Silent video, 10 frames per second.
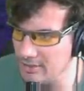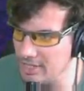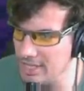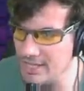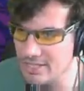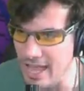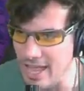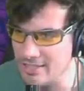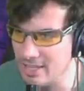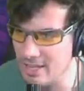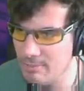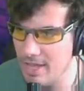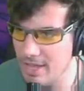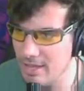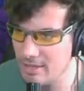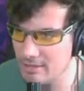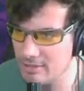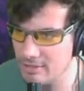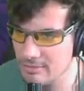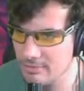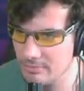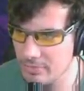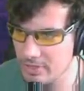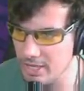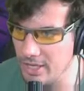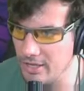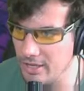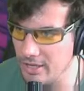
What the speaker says: the exact same as, say,